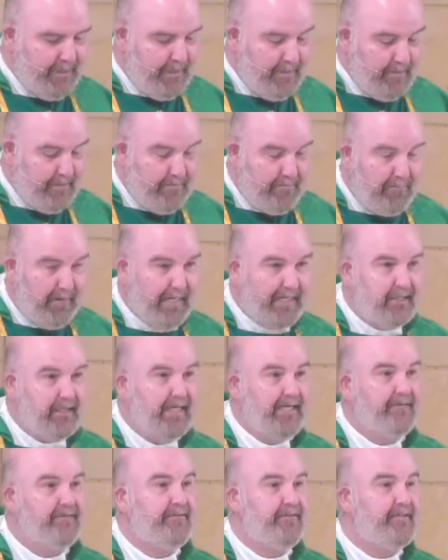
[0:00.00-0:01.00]
my
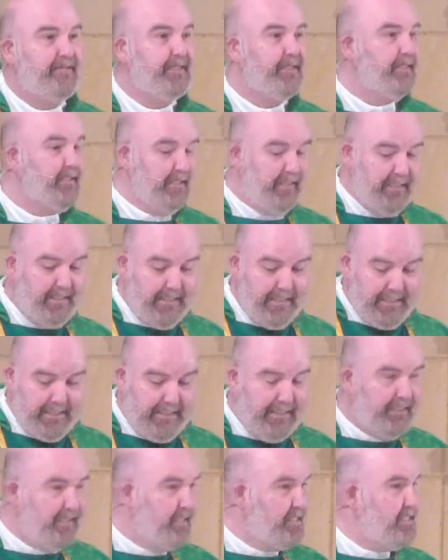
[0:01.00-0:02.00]
life in the
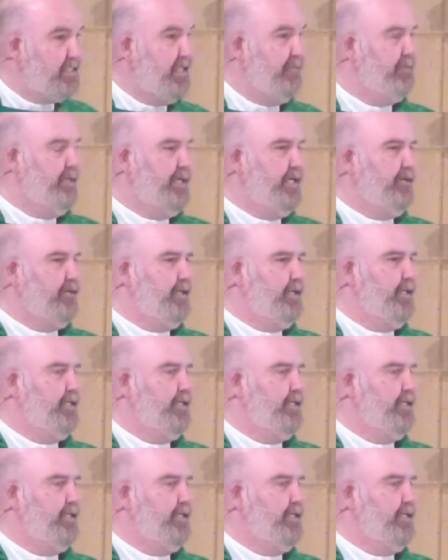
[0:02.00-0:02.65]
seminary,